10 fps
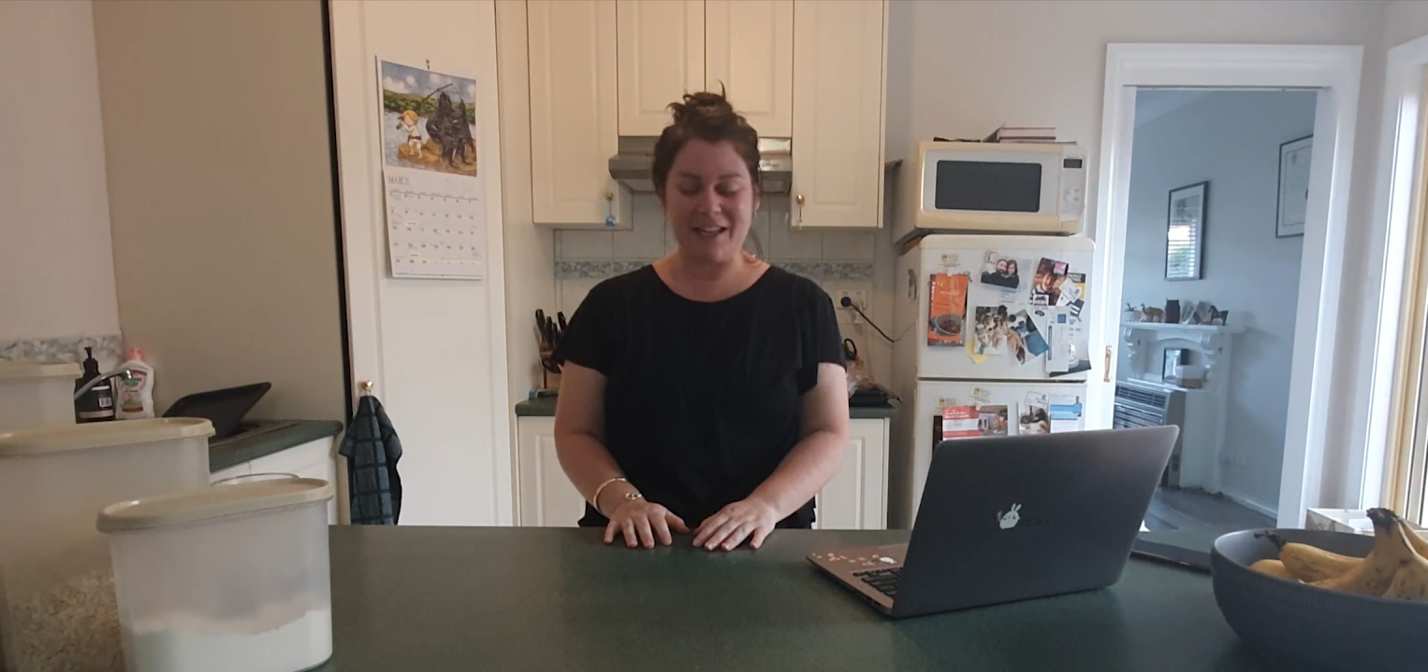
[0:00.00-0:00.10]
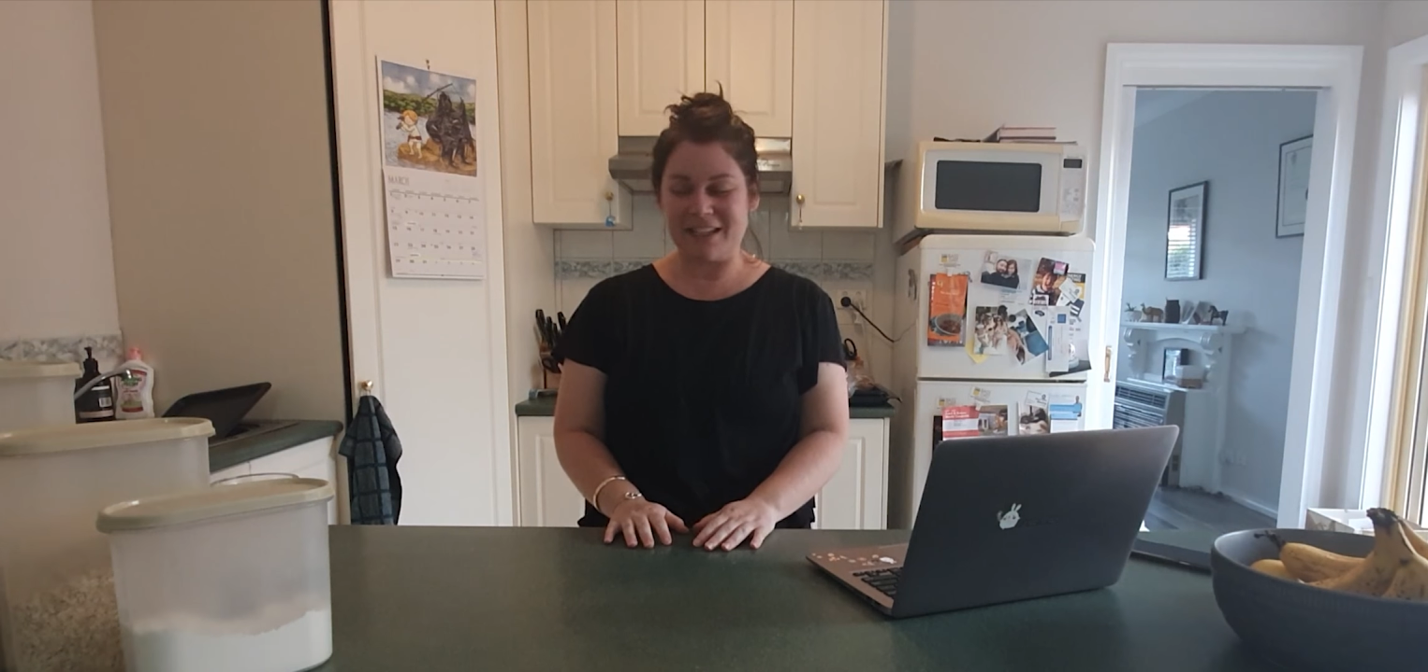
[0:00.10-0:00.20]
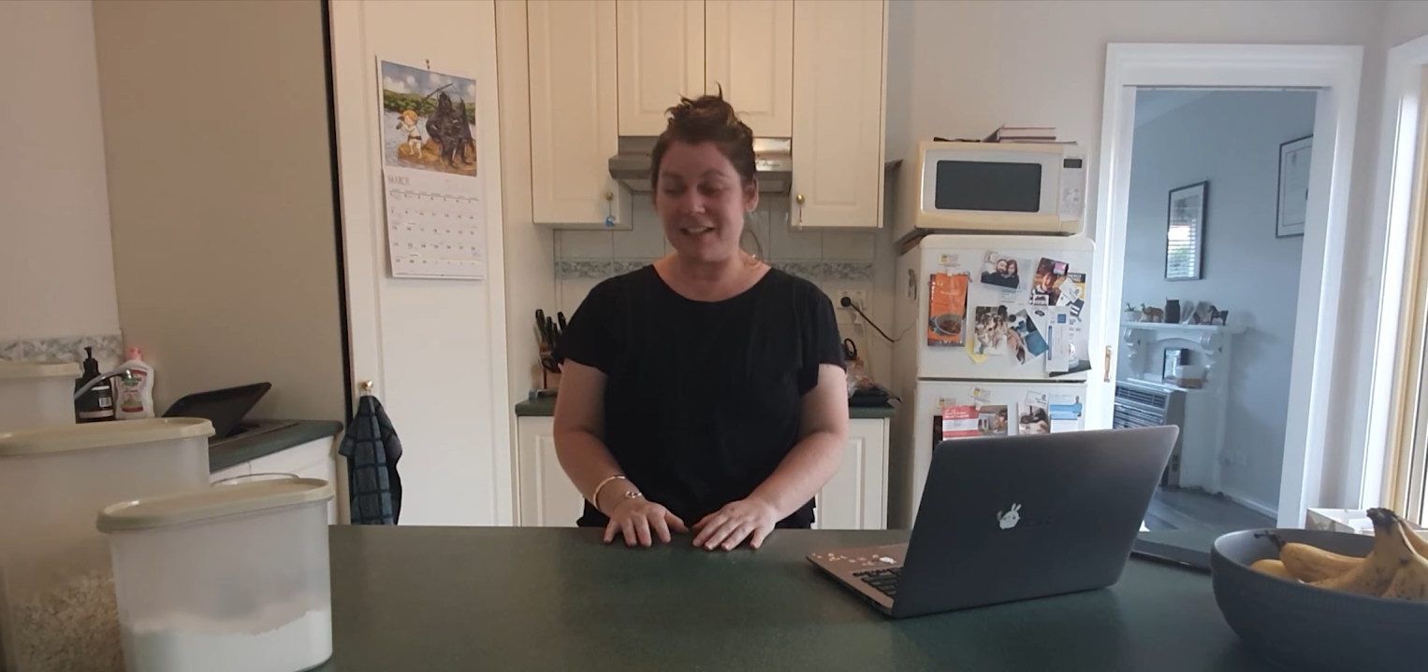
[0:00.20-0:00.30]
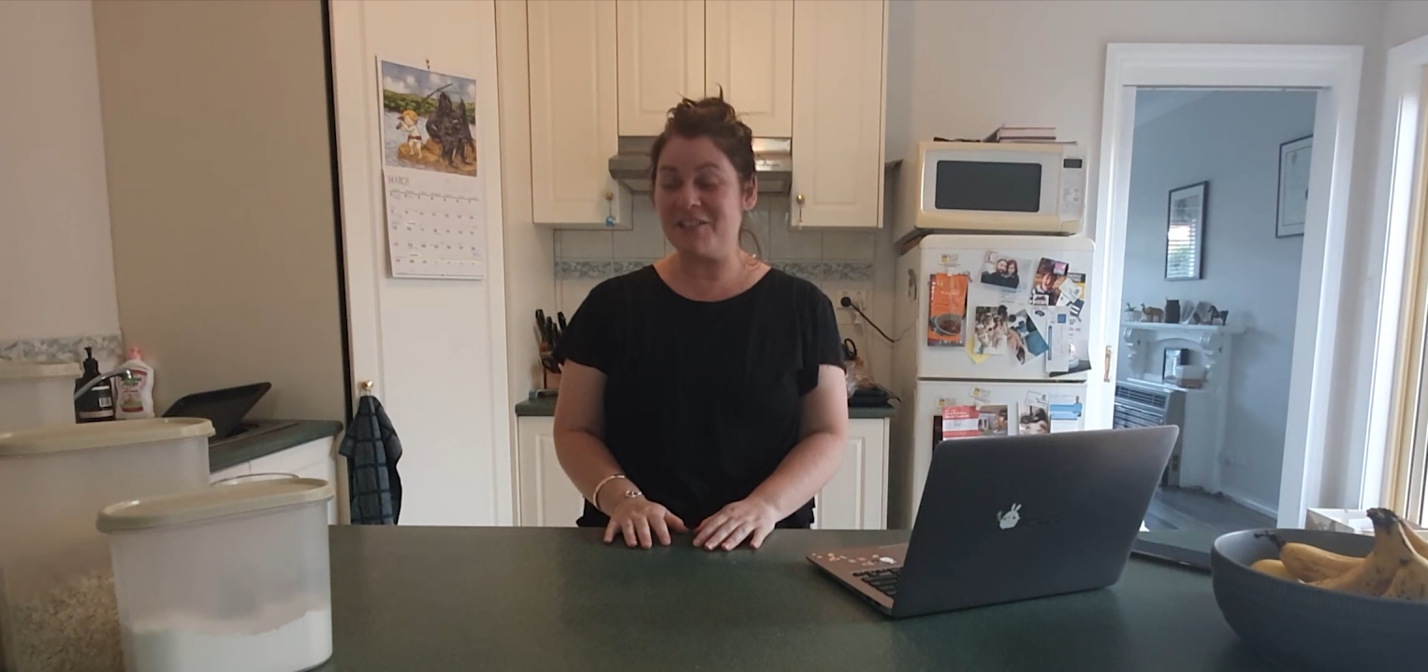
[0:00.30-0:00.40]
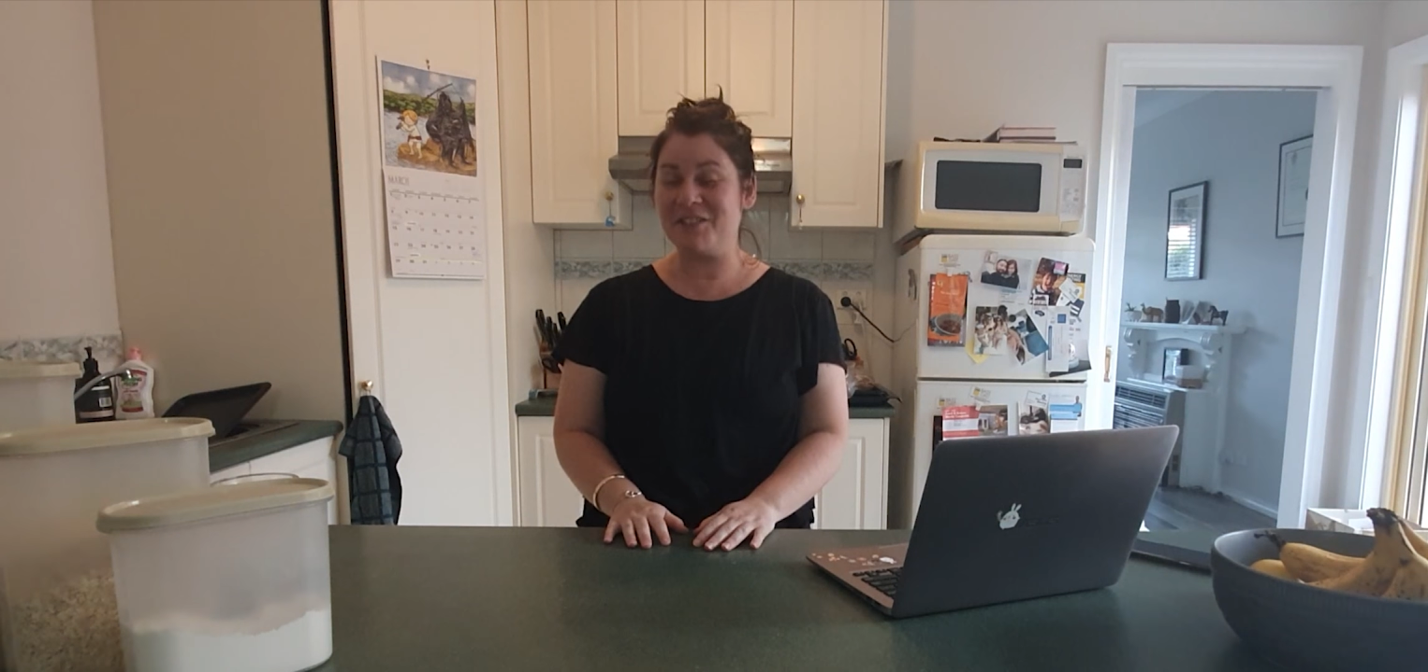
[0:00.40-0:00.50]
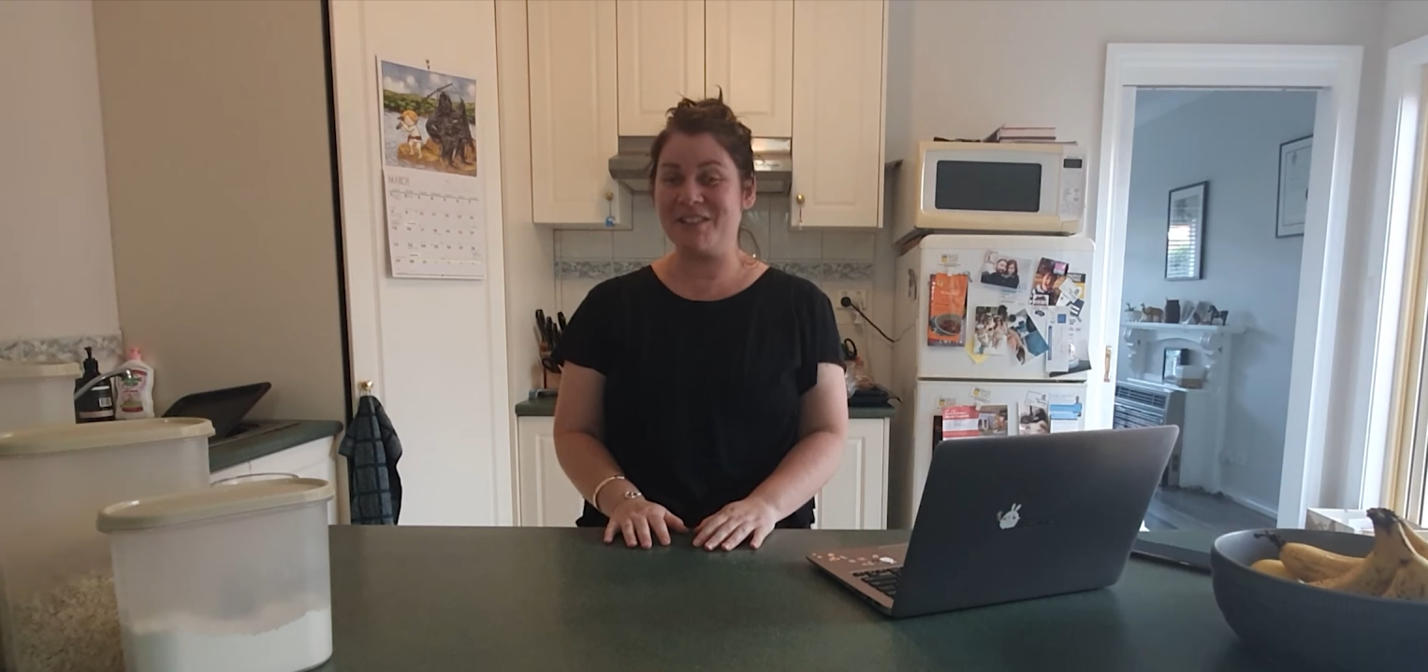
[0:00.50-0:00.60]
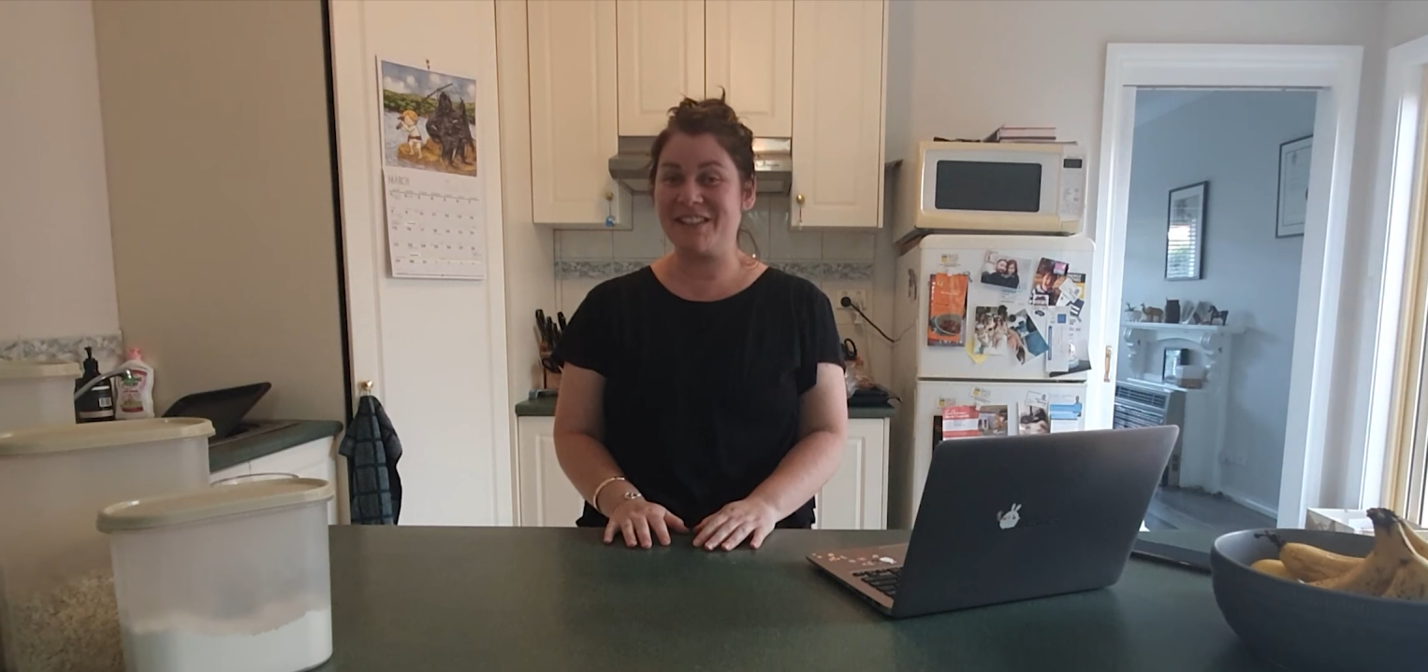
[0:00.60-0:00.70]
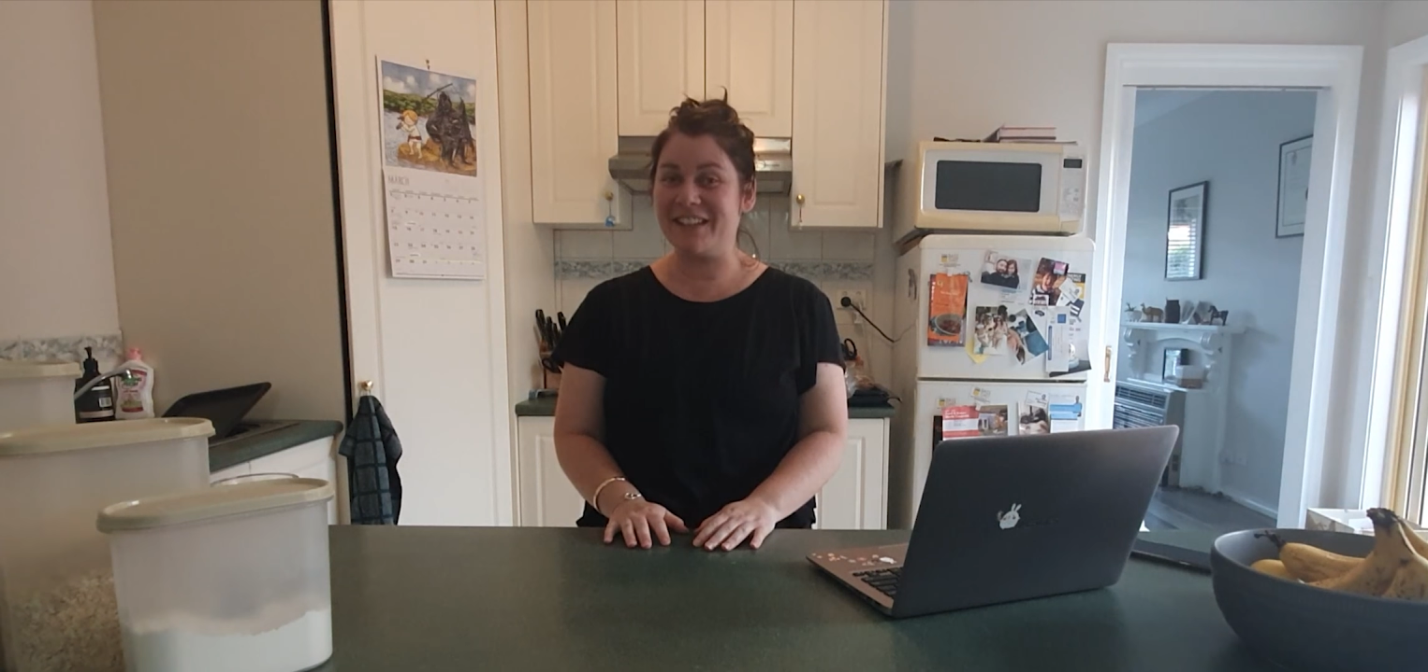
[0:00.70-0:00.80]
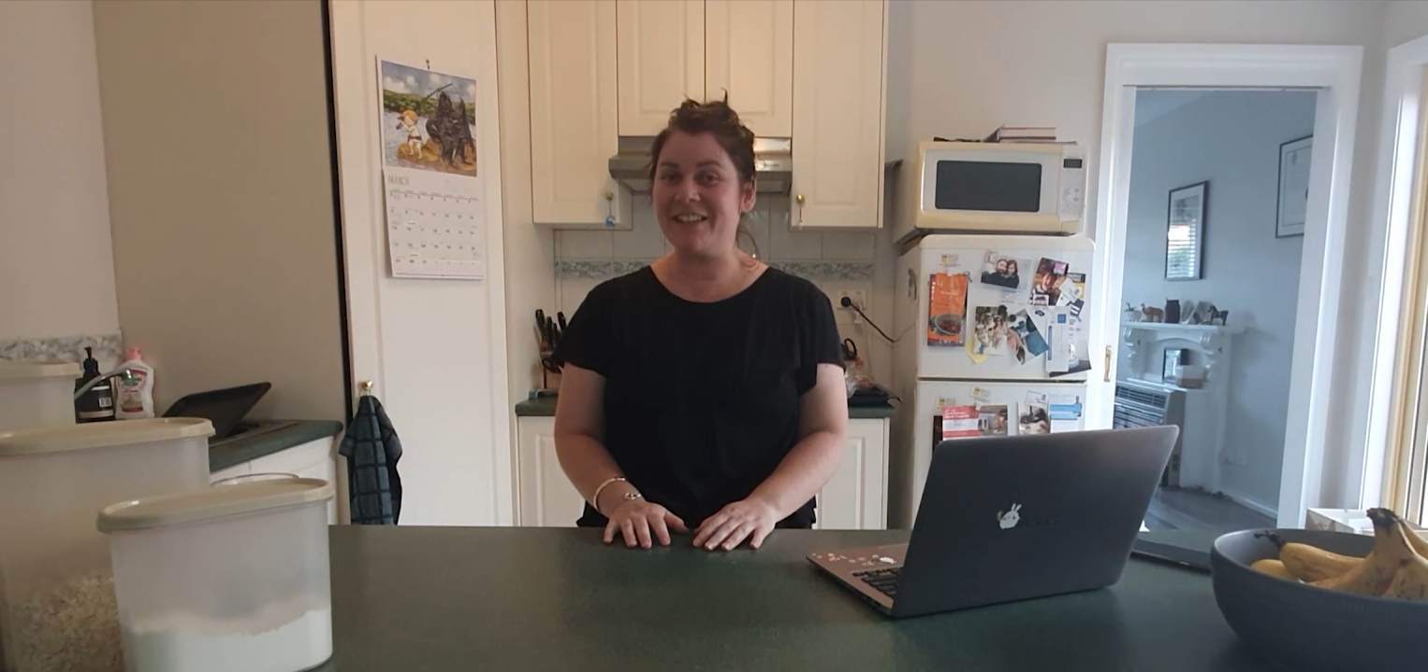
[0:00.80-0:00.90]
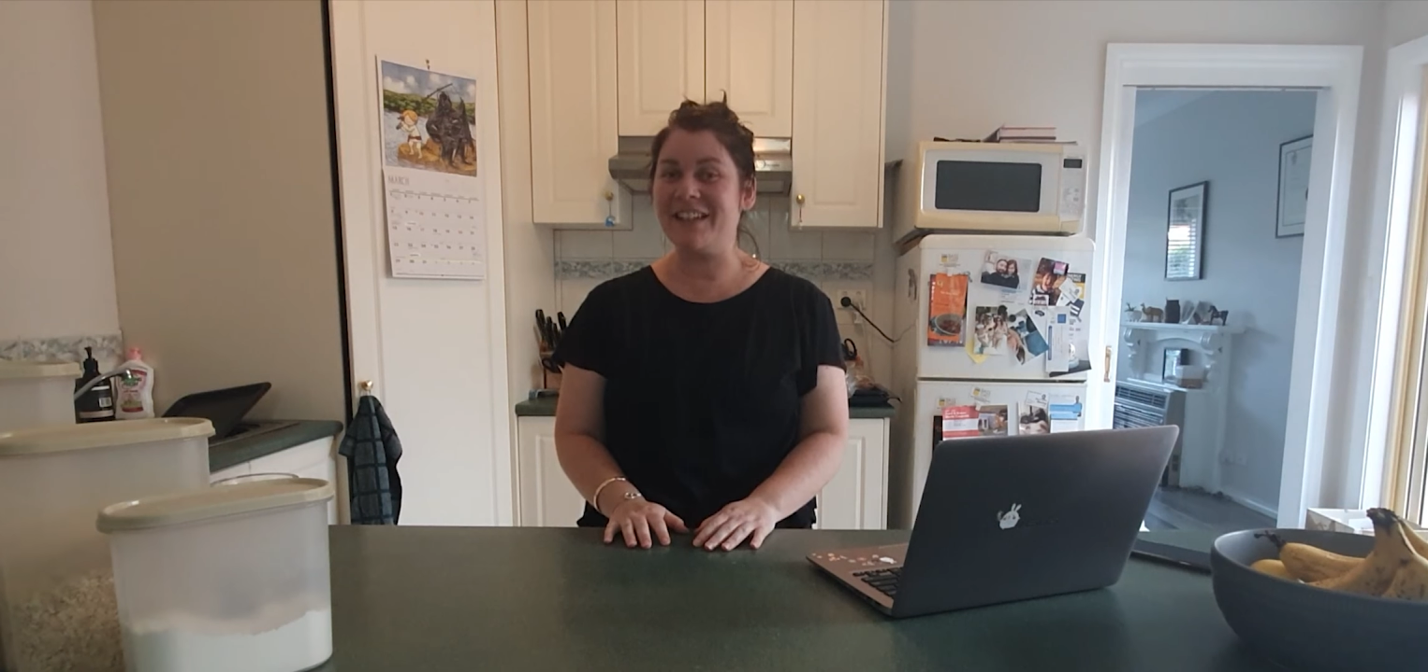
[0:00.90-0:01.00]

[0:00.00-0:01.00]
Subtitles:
get a new skill,